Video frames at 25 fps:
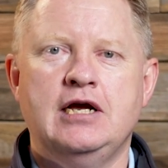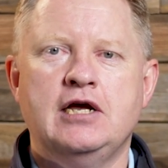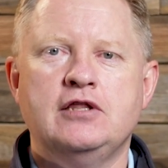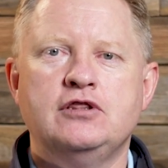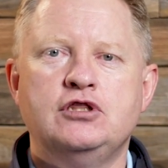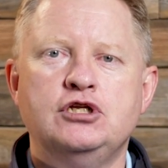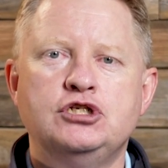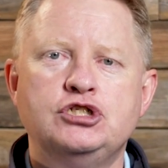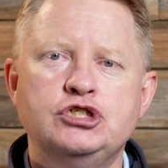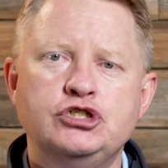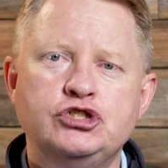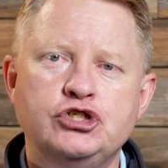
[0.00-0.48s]

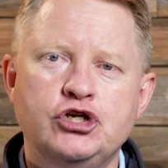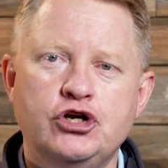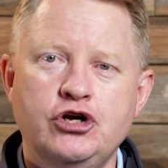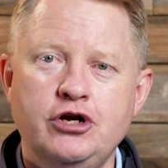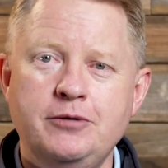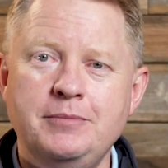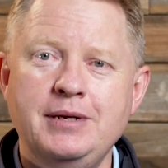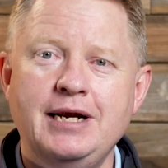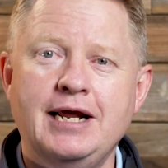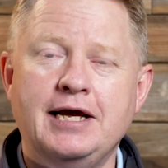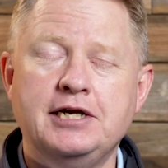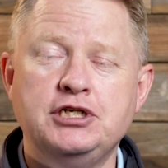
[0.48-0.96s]
The
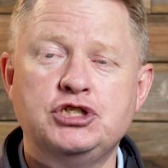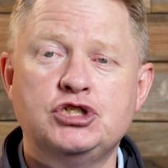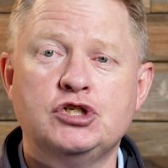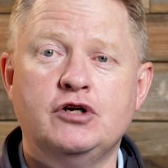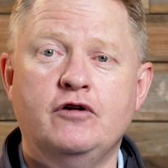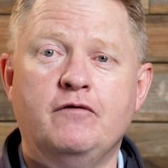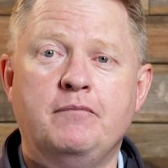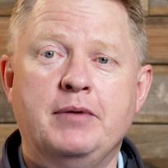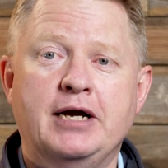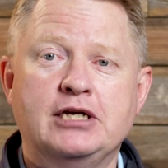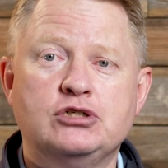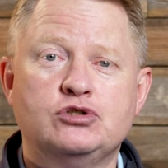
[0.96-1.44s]
determination
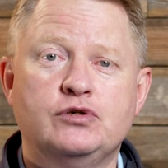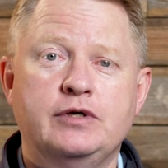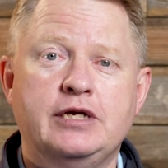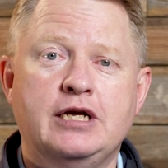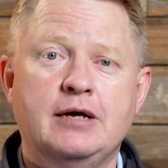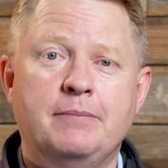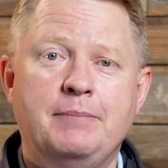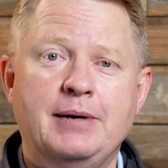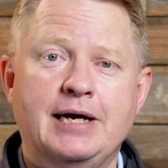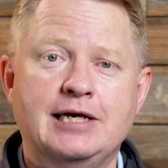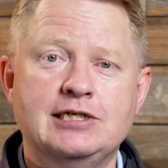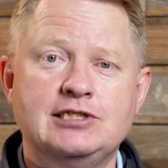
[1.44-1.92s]
of battery
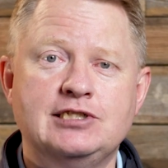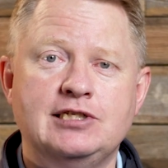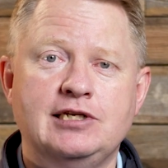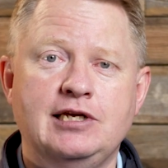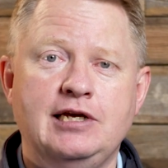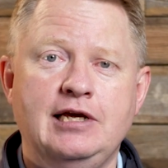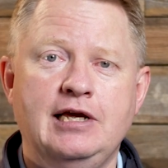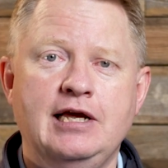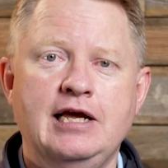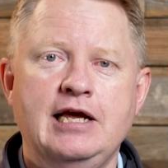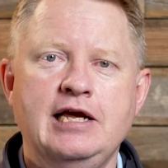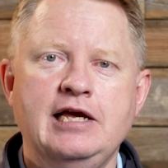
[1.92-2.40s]

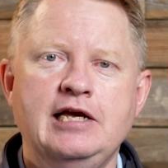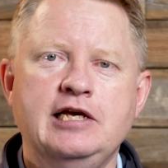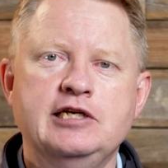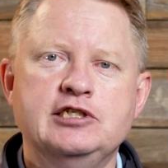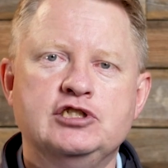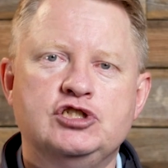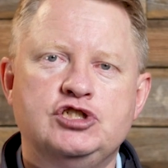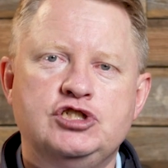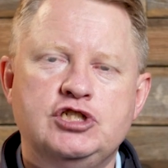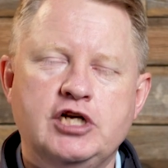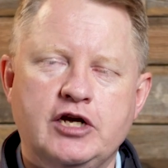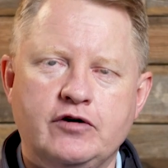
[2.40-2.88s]
capacity
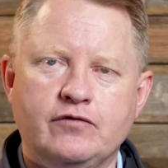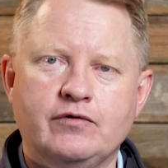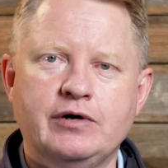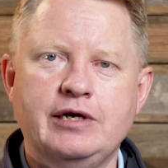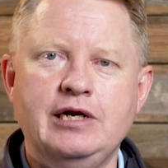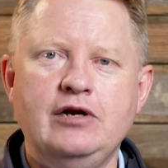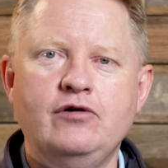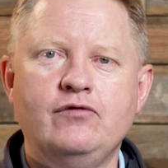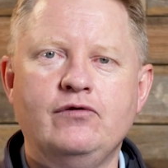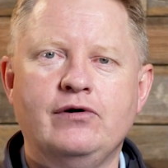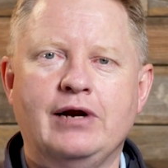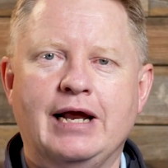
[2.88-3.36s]
is
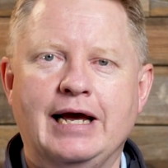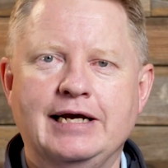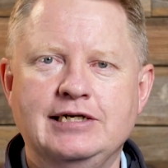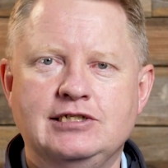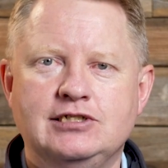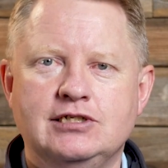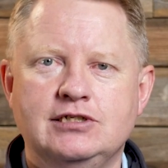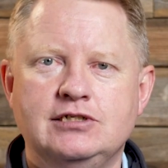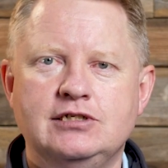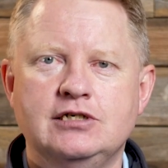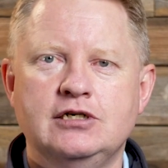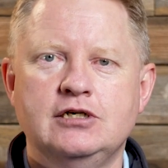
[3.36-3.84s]
generally
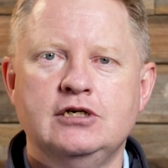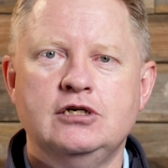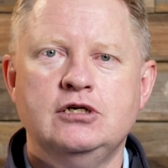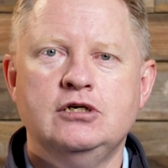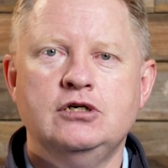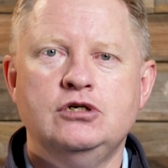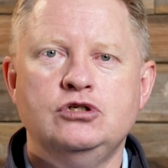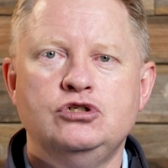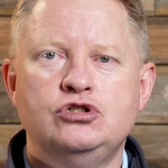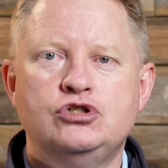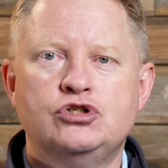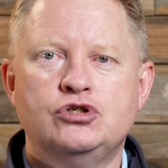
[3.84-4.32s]
related
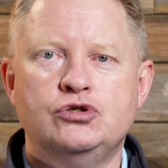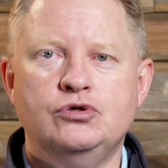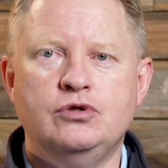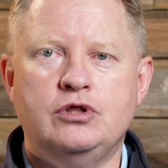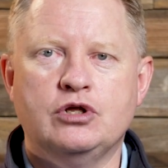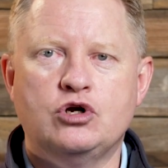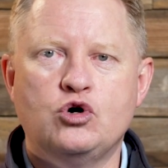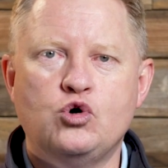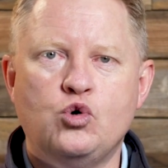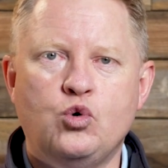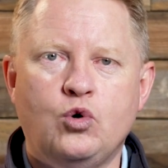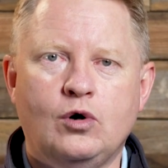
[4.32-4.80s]
to the
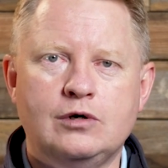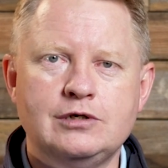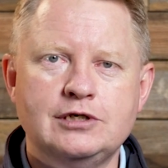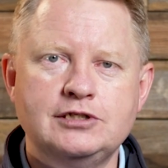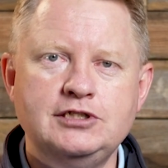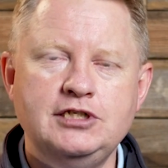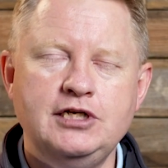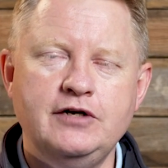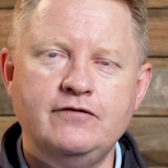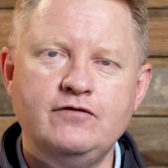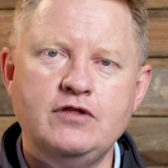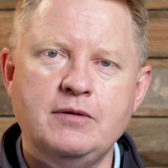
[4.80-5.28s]

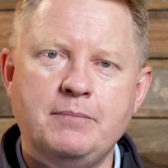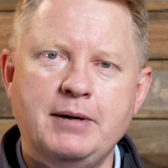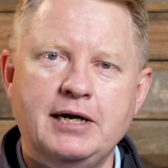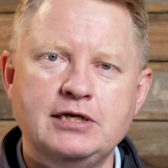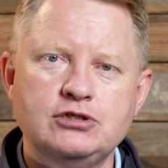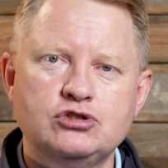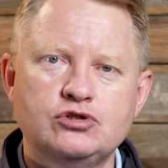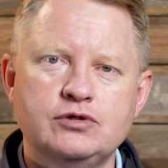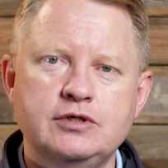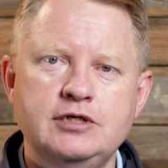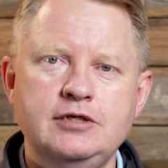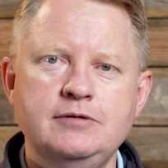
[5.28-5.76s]
quality of the
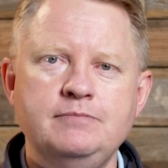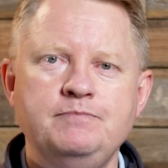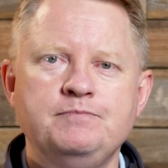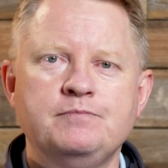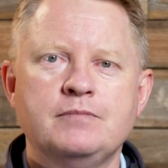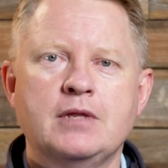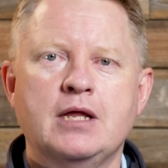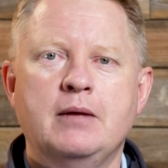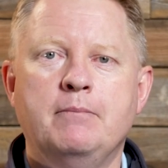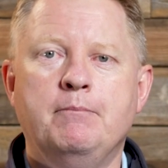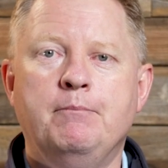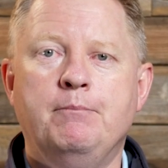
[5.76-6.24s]
battery,
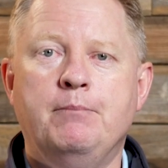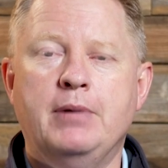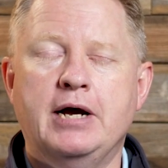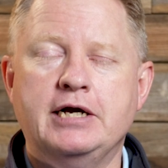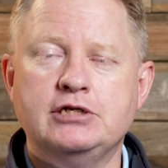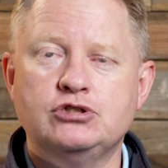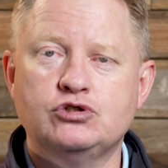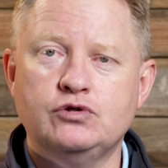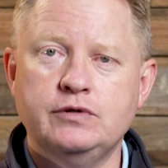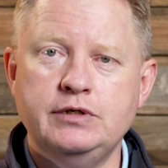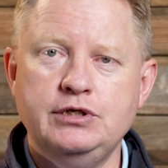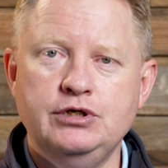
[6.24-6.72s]

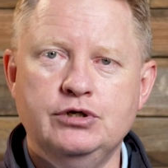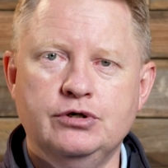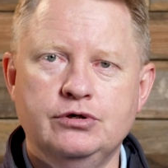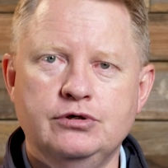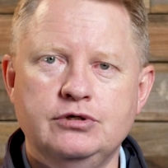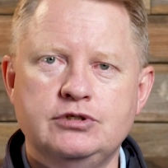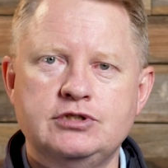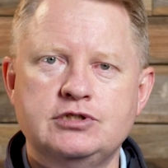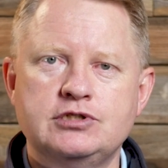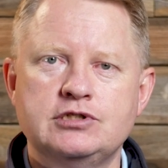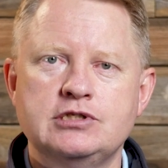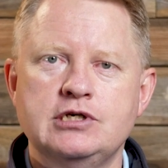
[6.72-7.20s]
battery
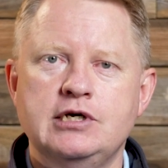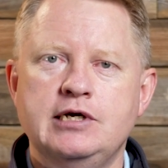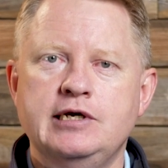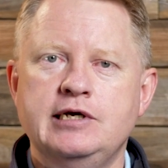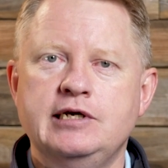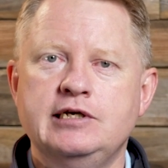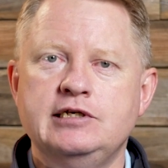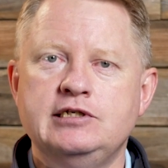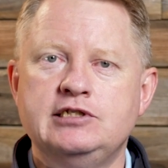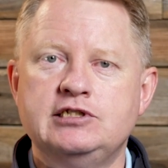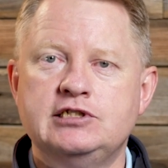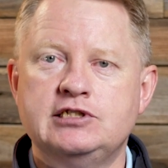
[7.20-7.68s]
use,
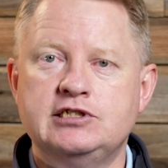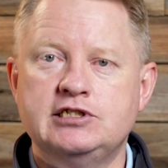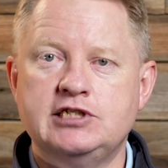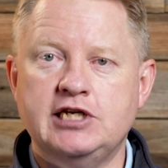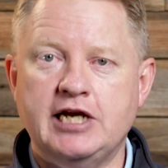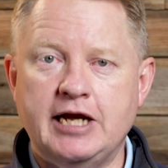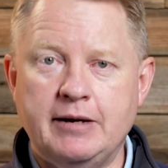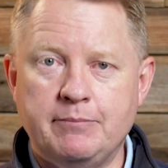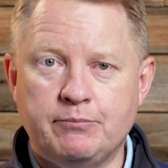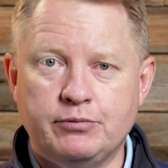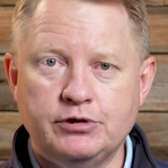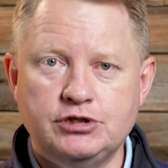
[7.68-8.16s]

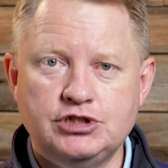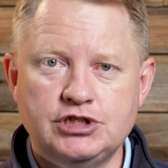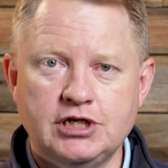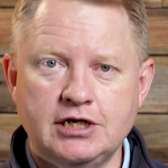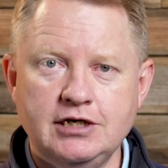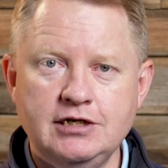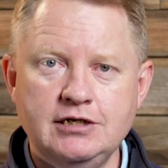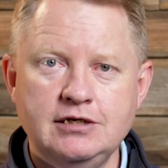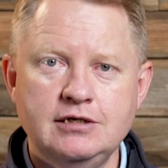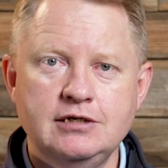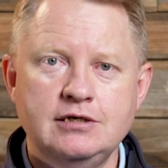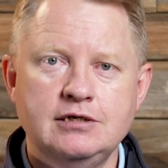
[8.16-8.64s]

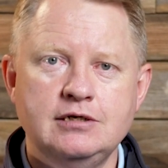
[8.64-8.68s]
temperature,